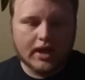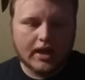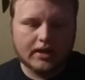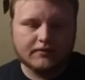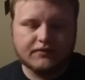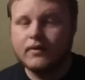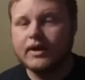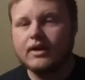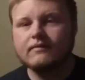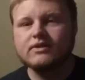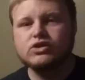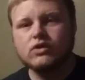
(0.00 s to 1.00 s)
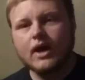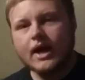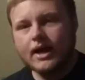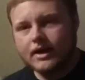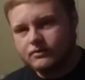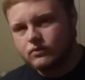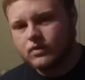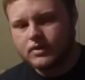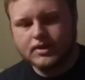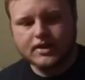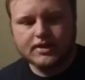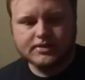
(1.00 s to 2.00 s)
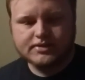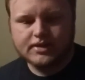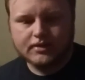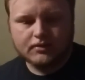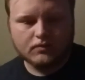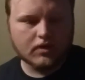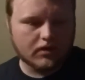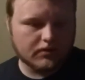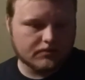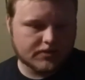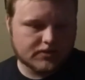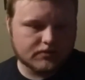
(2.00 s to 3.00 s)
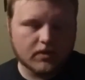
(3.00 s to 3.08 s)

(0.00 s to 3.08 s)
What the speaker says: And if you ain't ever tried one of these worms,